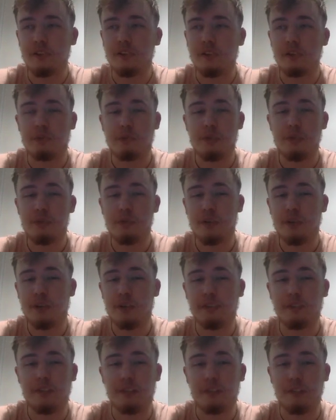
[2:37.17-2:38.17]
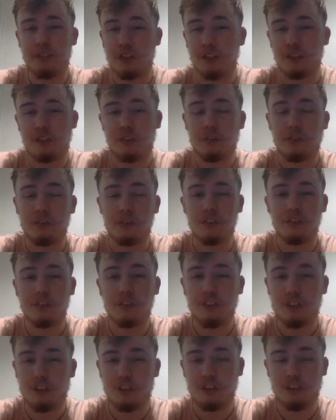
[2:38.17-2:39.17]
So people like maybe us who,
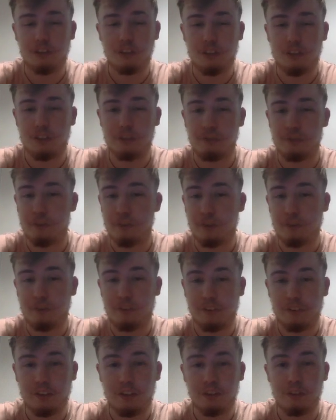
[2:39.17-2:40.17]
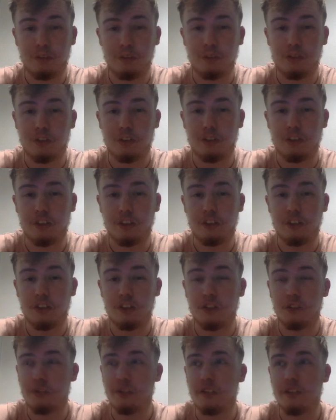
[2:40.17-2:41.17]
like people like myself who are kind of
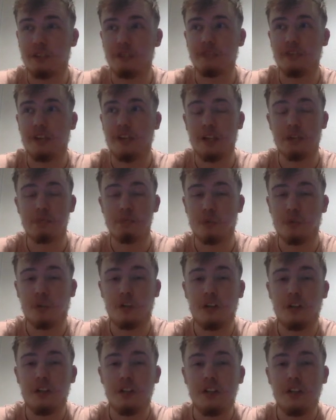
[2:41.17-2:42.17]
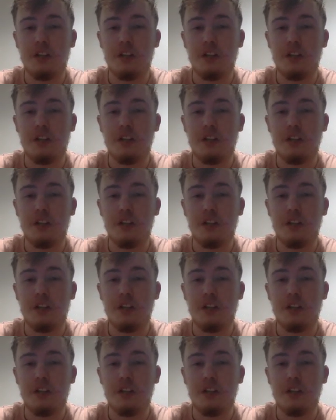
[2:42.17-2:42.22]
younger, we can fight more.